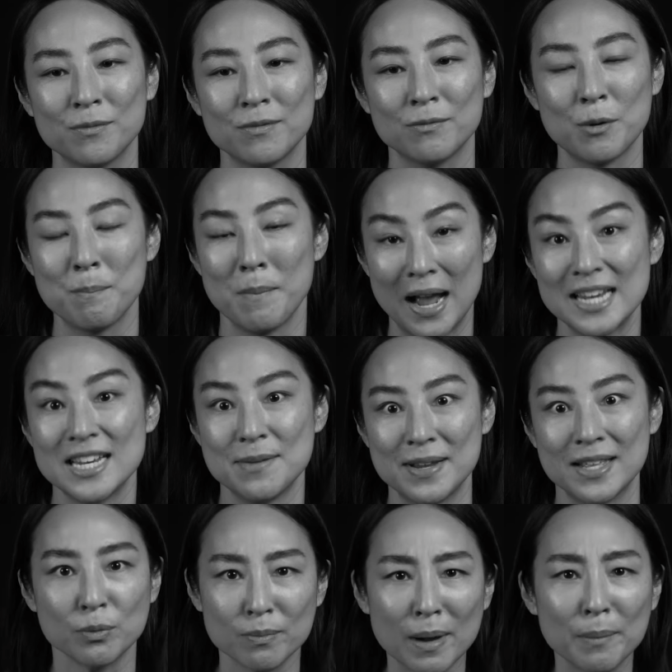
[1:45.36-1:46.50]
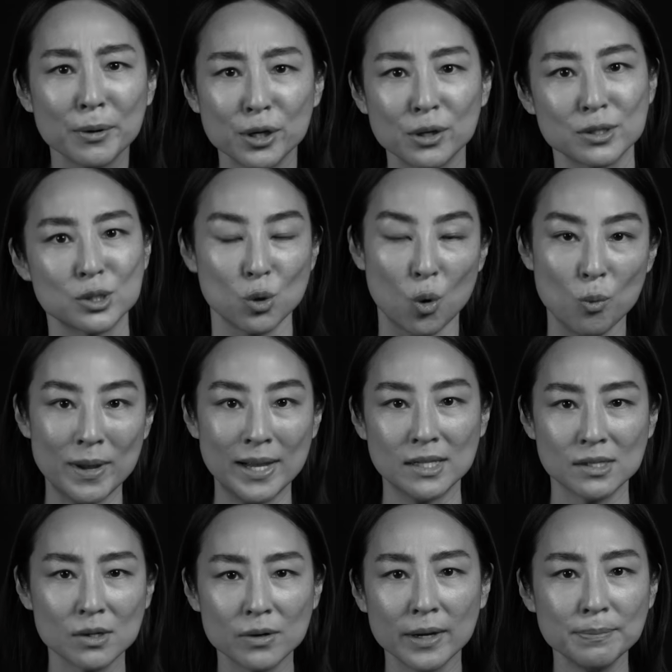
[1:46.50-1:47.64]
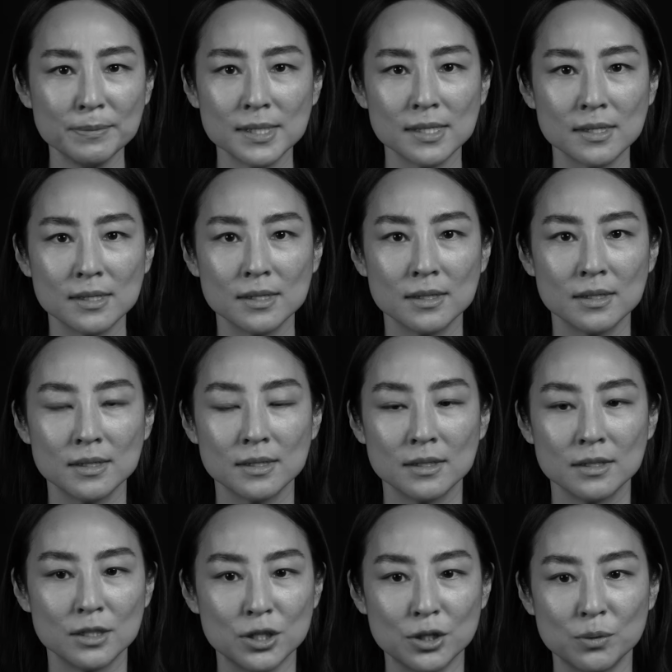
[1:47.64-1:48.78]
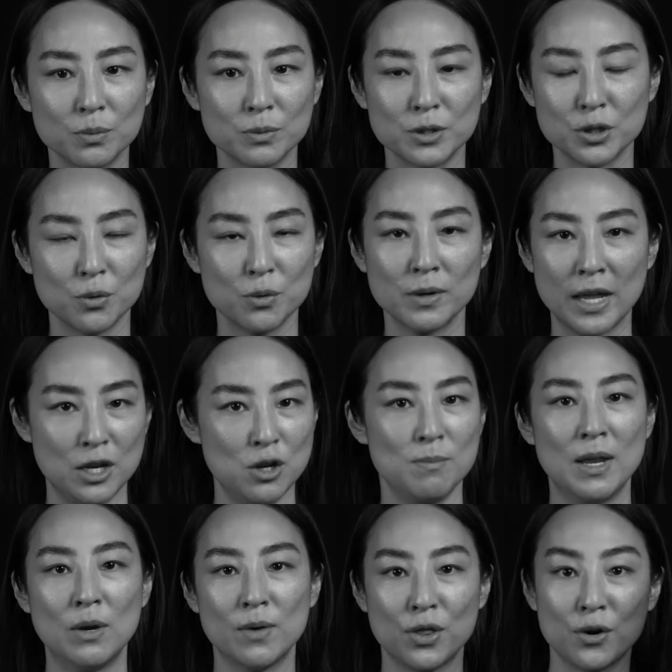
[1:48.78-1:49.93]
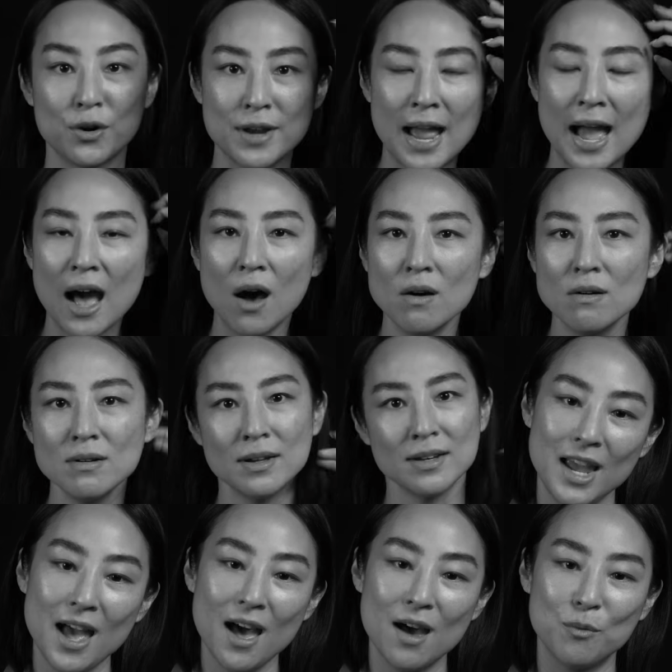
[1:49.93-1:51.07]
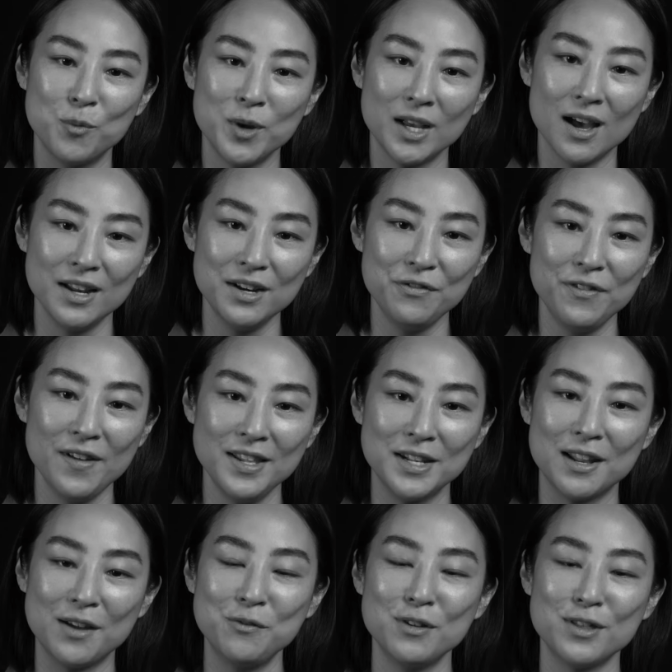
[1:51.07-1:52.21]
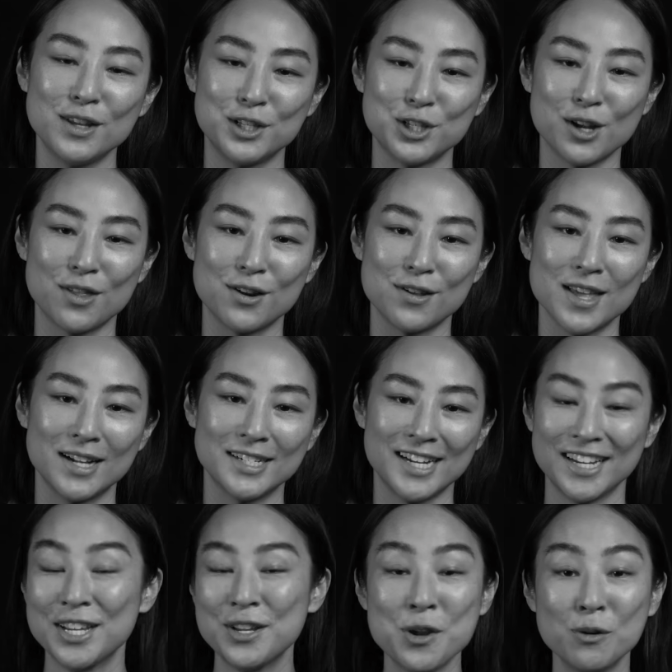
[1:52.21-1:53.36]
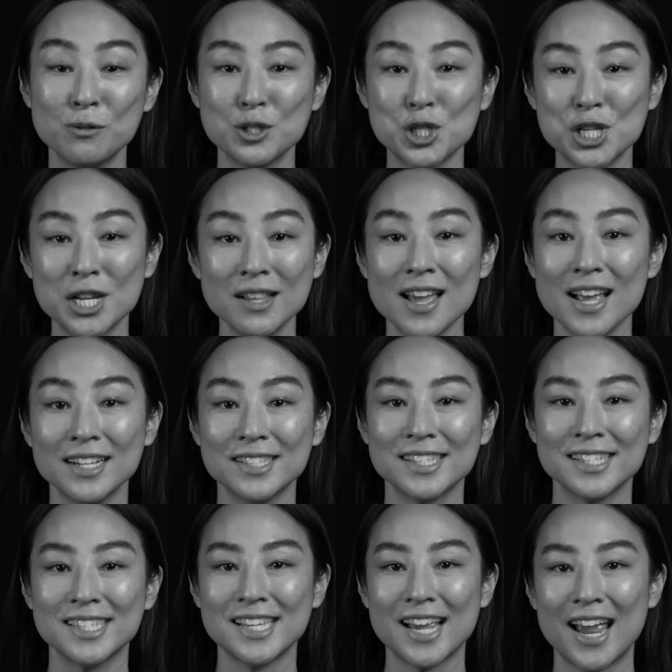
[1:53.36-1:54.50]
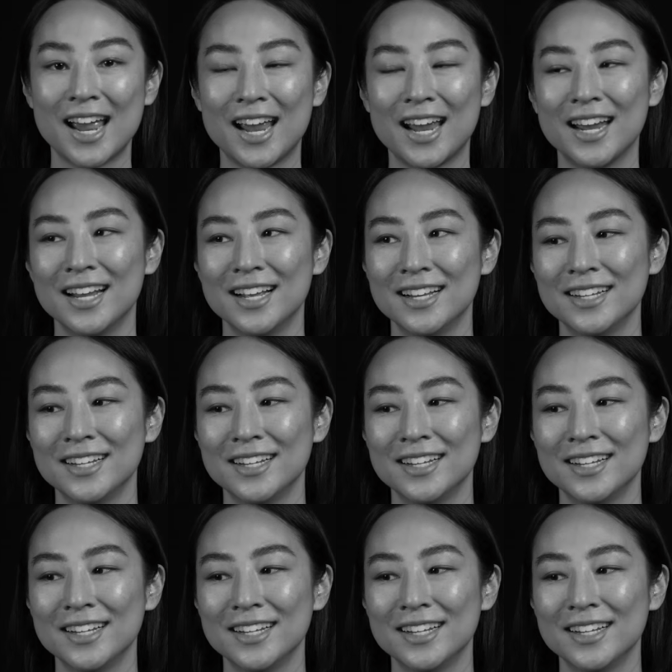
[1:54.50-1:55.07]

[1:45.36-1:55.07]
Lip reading: reminded me, remember your soulmate script? Uh-huh. Can you meet with her now? Yeah, and we kind of fell in love with each other that day. You know, she likes to say